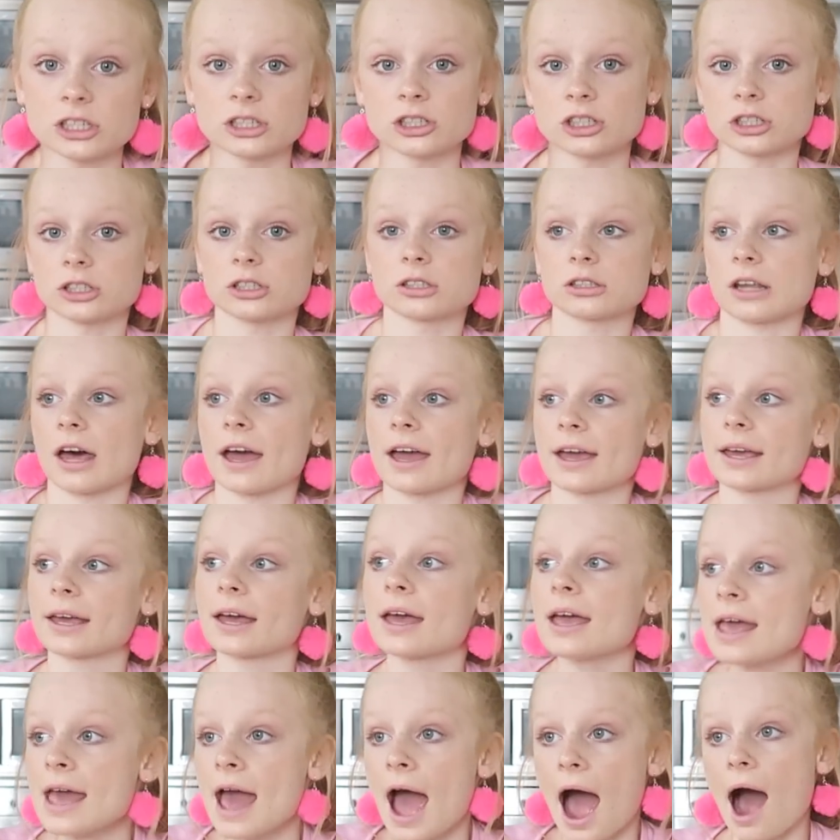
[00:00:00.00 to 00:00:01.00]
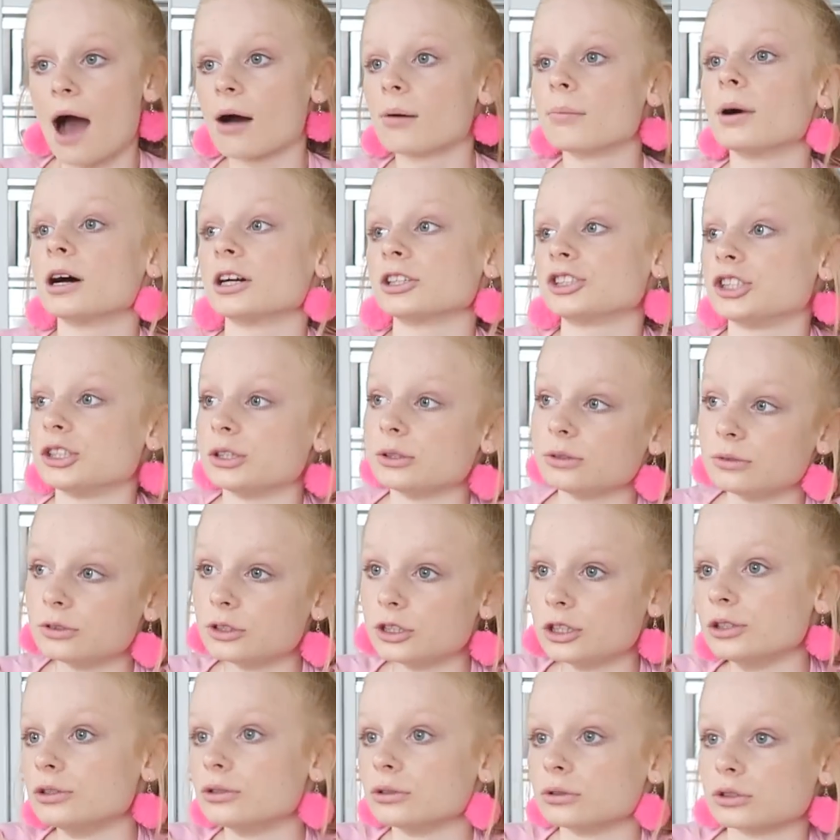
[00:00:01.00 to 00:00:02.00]
It's just like how much
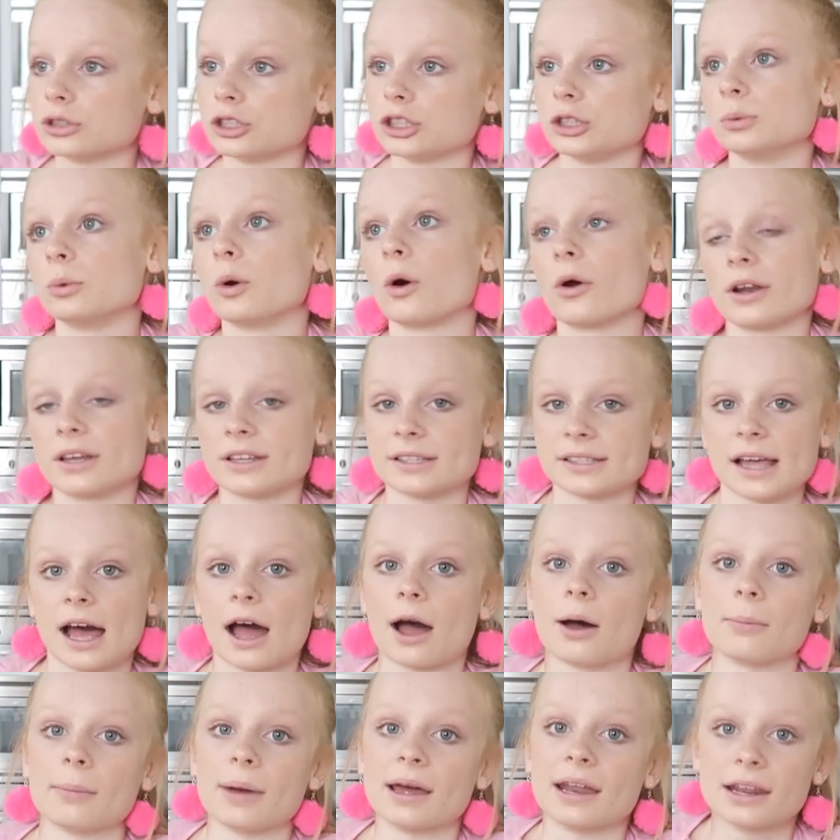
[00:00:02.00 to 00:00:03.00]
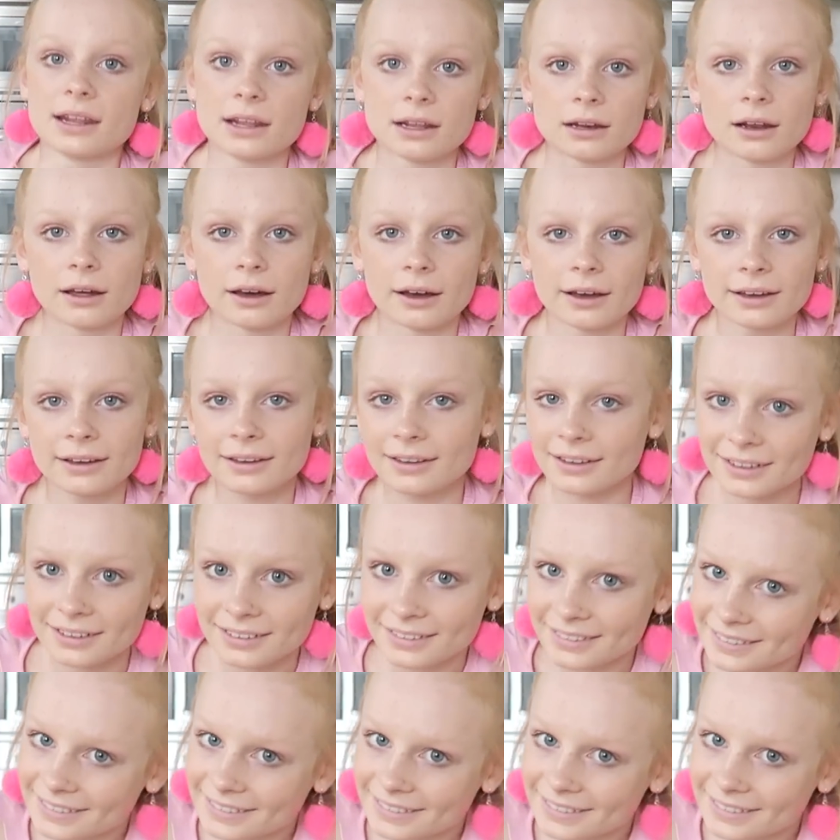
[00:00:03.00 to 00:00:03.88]
noodles you want is how many, like,